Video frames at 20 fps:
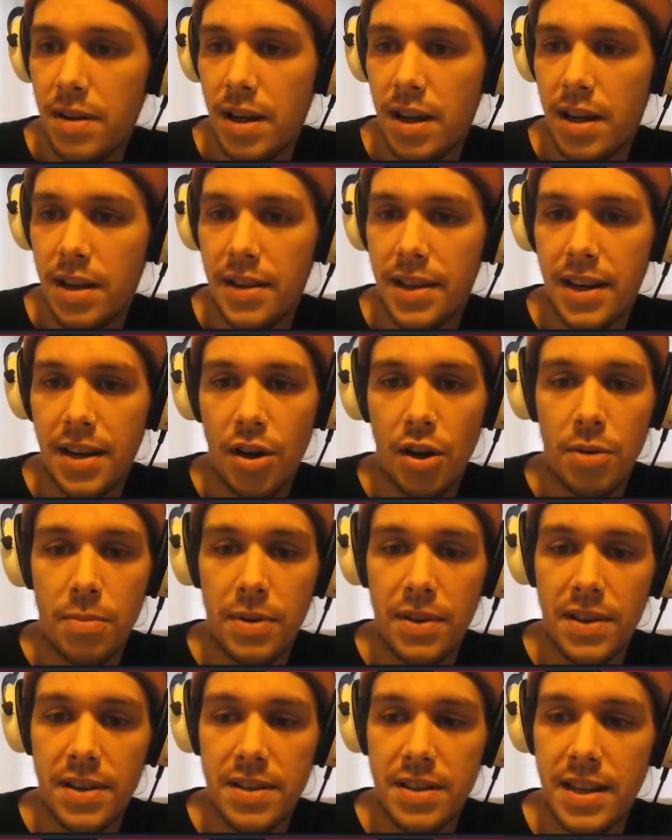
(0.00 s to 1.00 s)
and then Omen
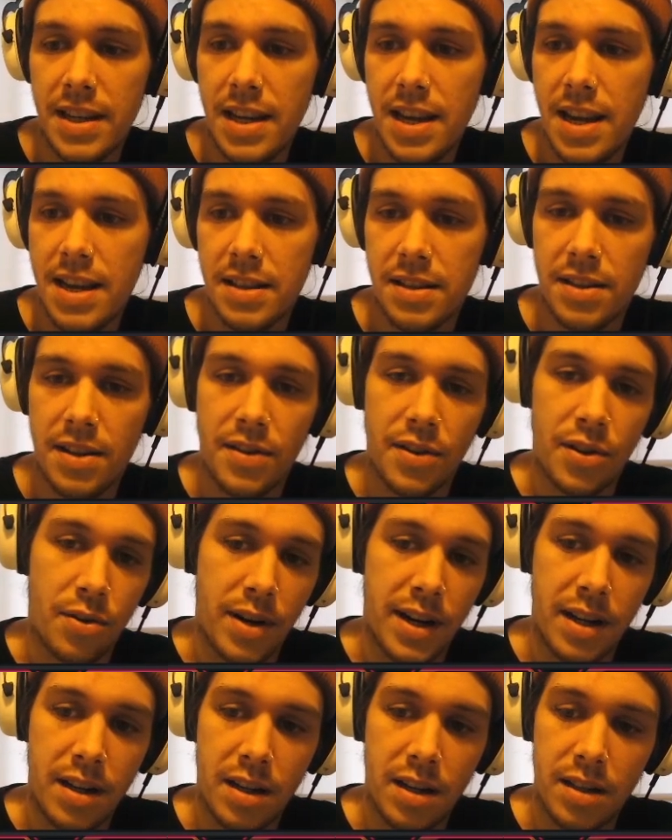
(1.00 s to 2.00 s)
of the Sea is another
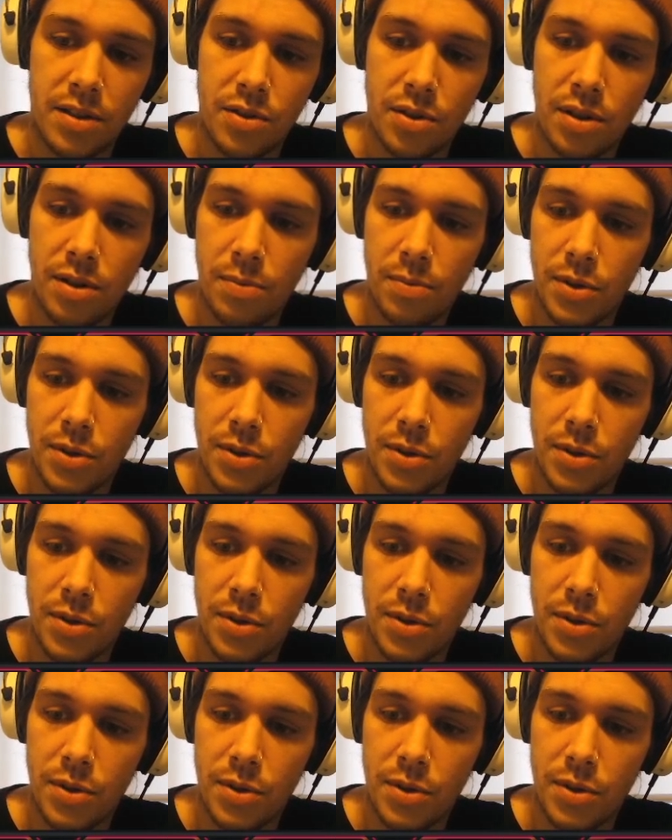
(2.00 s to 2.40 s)
great card draw,